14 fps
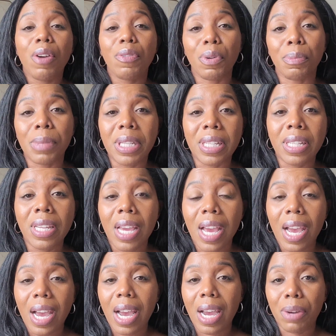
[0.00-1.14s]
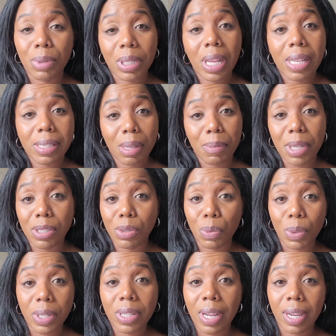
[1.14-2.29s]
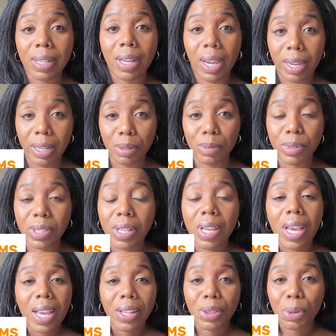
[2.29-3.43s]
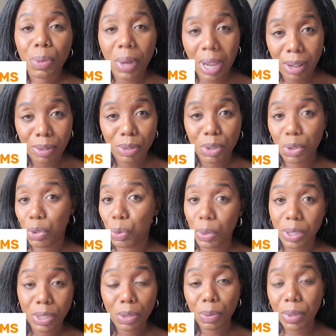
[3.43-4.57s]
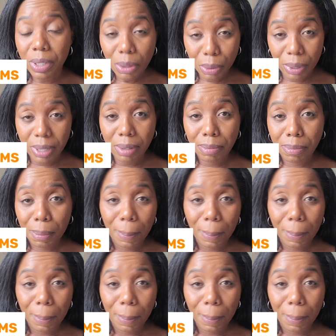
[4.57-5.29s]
For me, I realized I made 29 items throughout 2023,